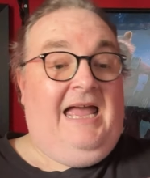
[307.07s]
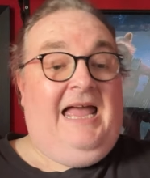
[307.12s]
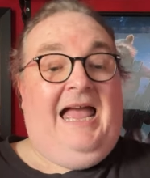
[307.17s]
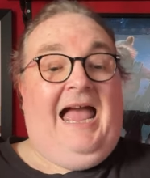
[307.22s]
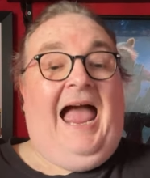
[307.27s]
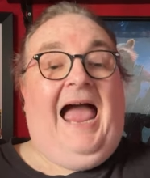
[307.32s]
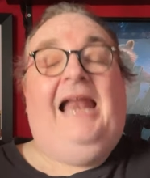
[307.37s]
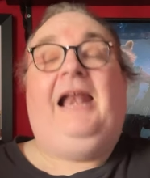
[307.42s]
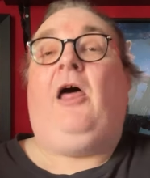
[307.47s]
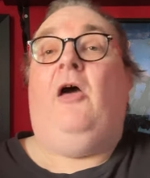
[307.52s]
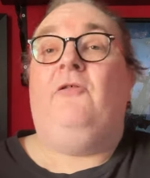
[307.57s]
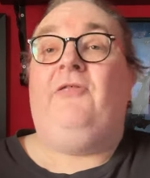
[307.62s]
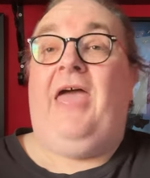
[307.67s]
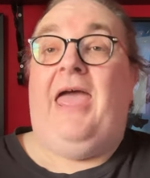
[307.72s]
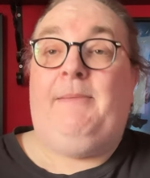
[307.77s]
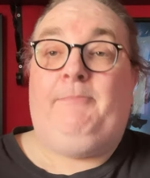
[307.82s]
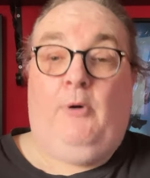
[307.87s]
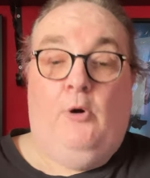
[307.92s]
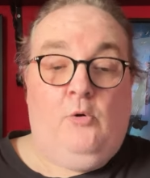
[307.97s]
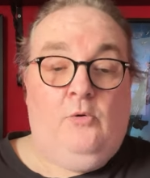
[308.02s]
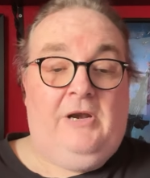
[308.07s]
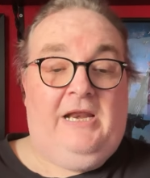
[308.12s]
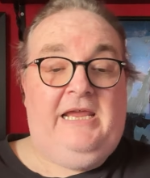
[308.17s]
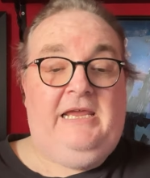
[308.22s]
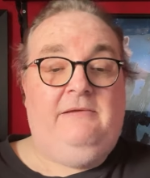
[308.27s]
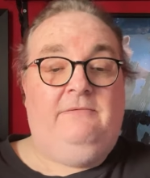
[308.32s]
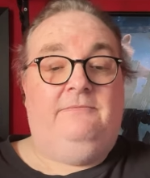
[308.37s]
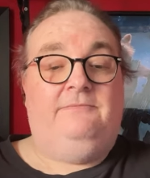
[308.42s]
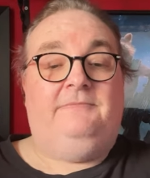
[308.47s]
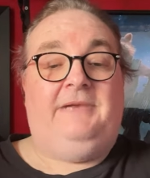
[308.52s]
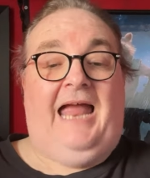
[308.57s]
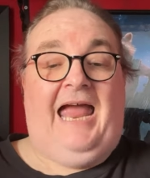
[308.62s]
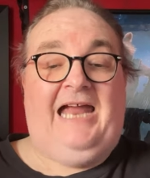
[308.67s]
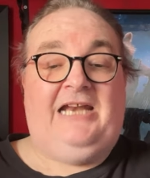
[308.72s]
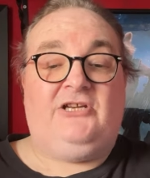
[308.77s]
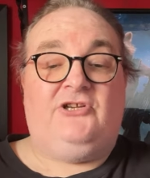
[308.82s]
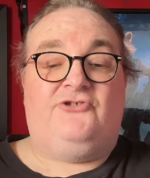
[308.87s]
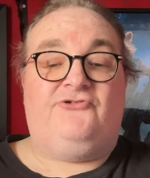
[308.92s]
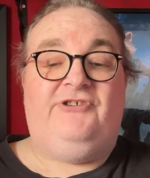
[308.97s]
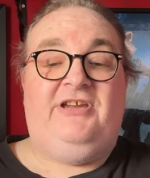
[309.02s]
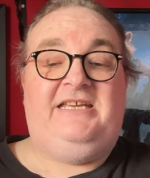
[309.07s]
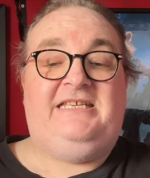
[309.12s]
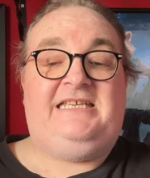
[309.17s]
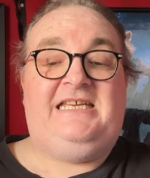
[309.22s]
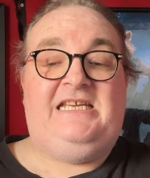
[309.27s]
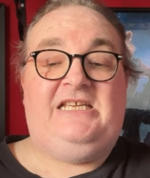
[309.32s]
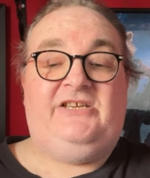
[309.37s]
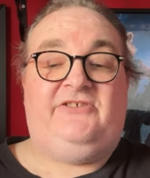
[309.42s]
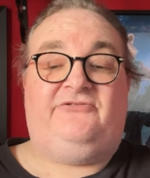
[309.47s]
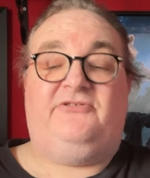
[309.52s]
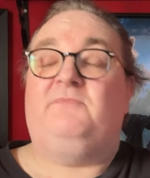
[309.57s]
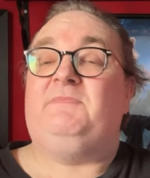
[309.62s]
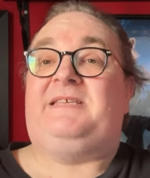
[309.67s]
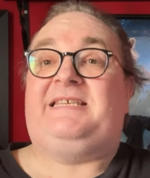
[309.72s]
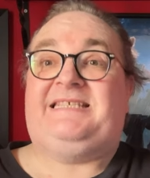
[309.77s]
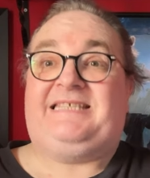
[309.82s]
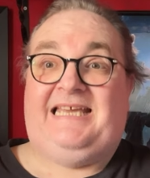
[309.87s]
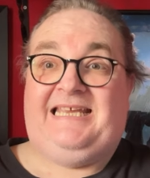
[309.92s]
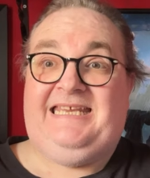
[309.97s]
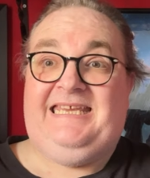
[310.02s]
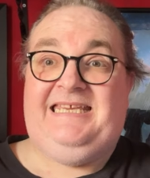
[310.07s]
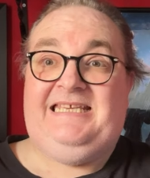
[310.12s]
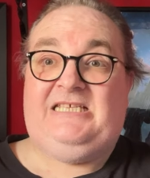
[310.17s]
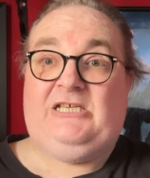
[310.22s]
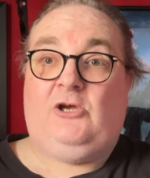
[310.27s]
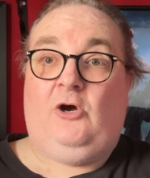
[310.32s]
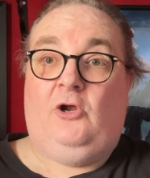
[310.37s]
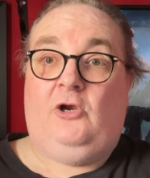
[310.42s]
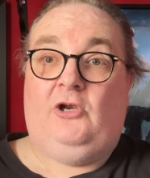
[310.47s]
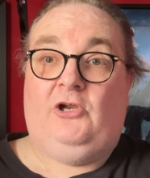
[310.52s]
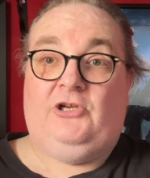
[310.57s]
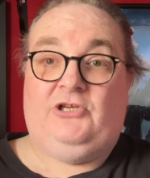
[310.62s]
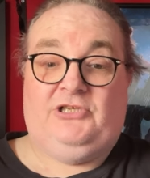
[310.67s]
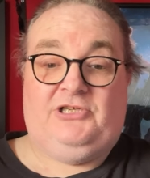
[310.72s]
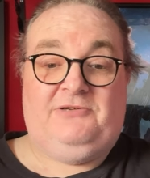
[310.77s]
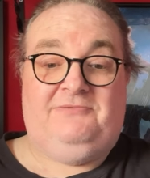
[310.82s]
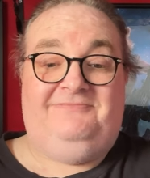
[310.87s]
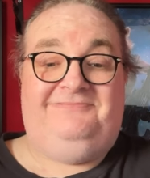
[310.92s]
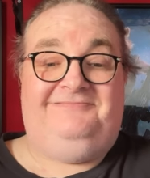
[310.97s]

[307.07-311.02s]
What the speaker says: Hello there, Pauly, and greetings from sunny Scotland.